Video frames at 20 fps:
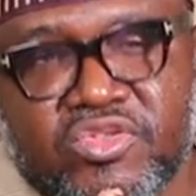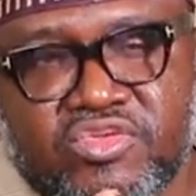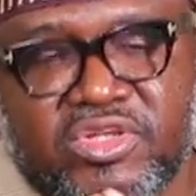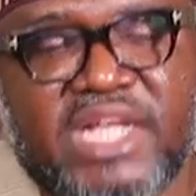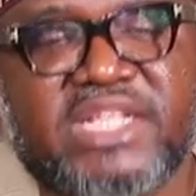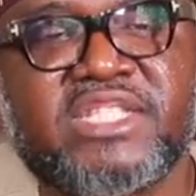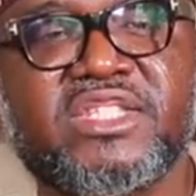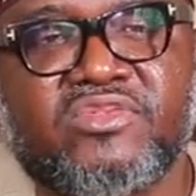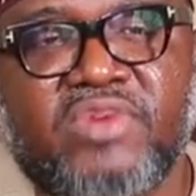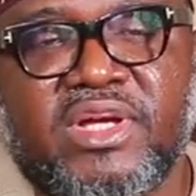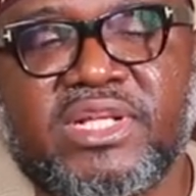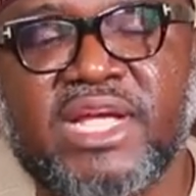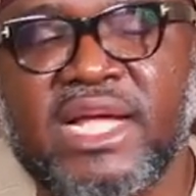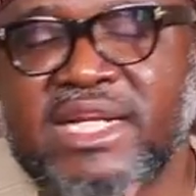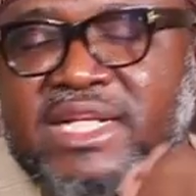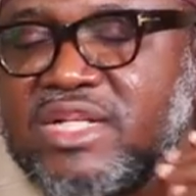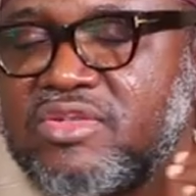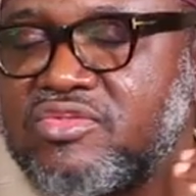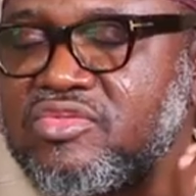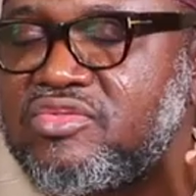So that is what,
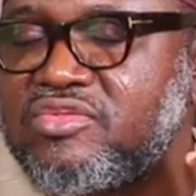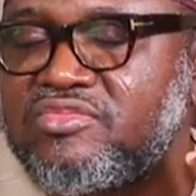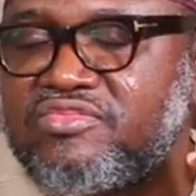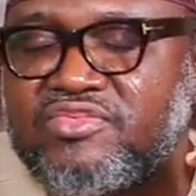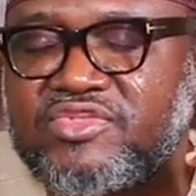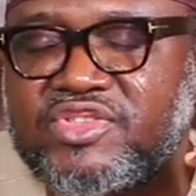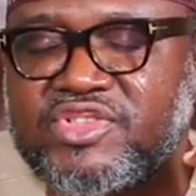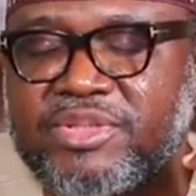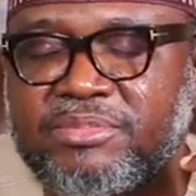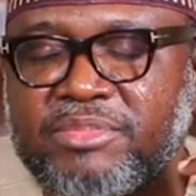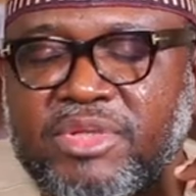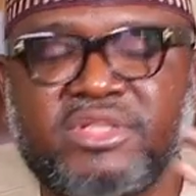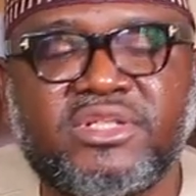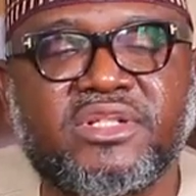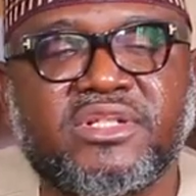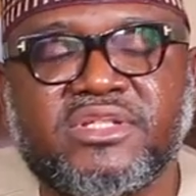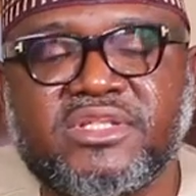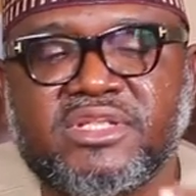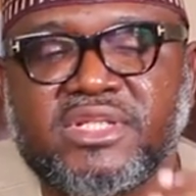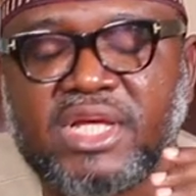and they do
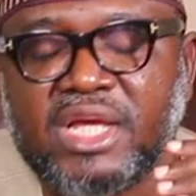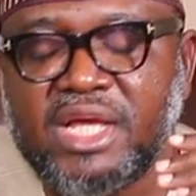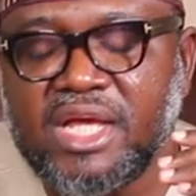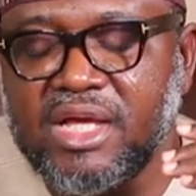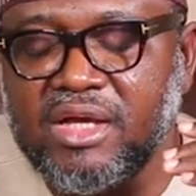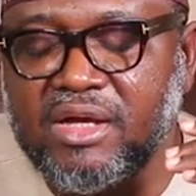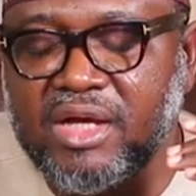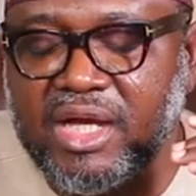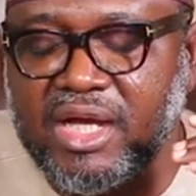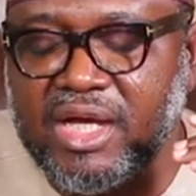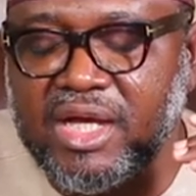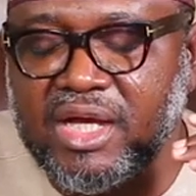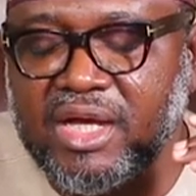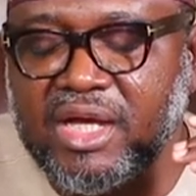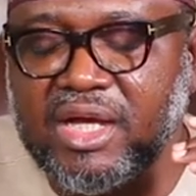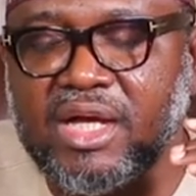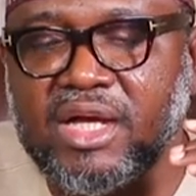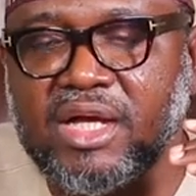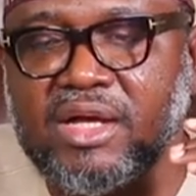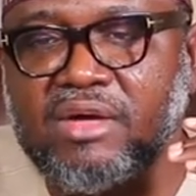tremendous
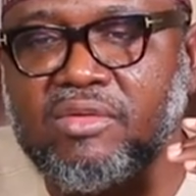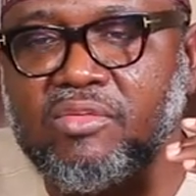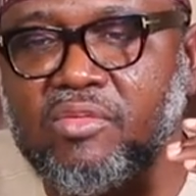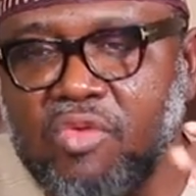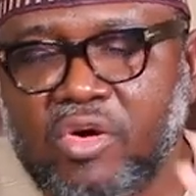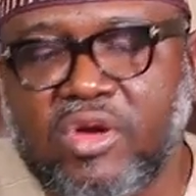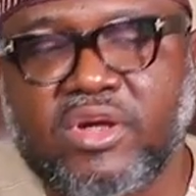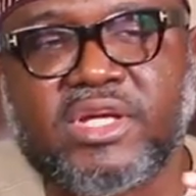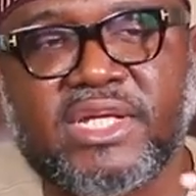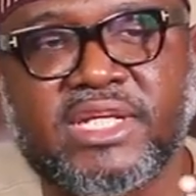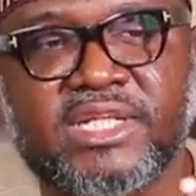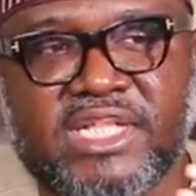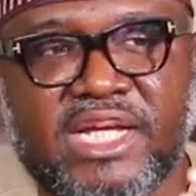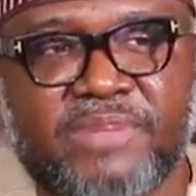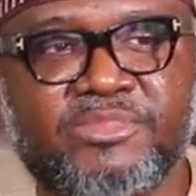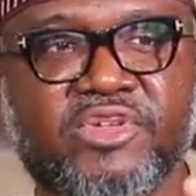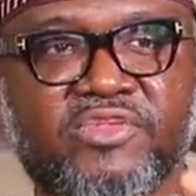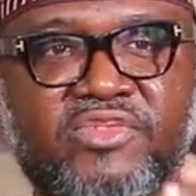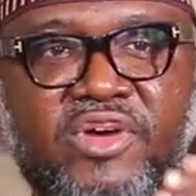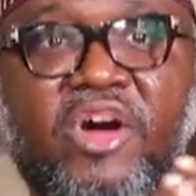work in
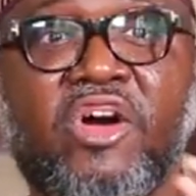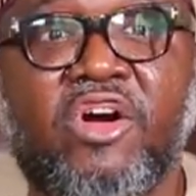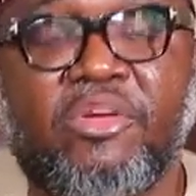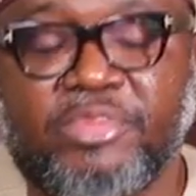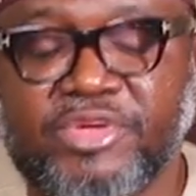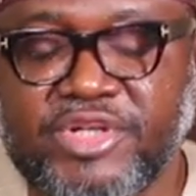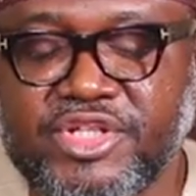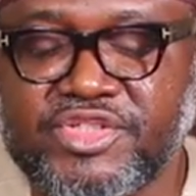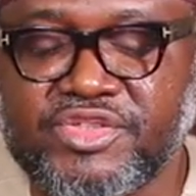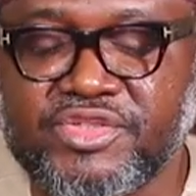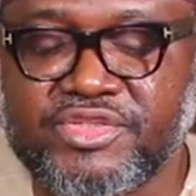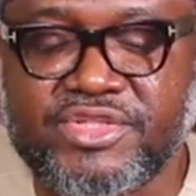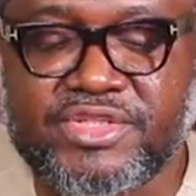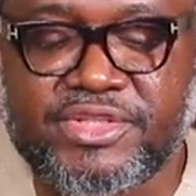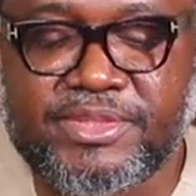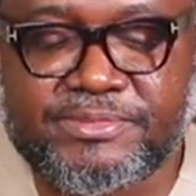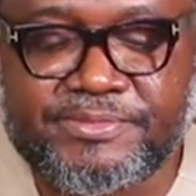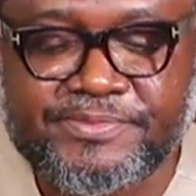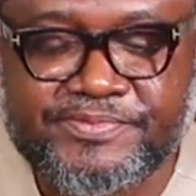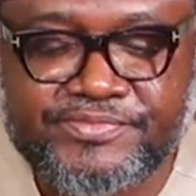terms of our
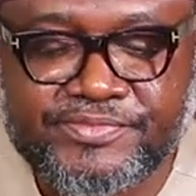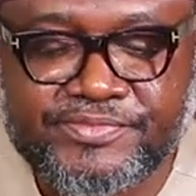operations.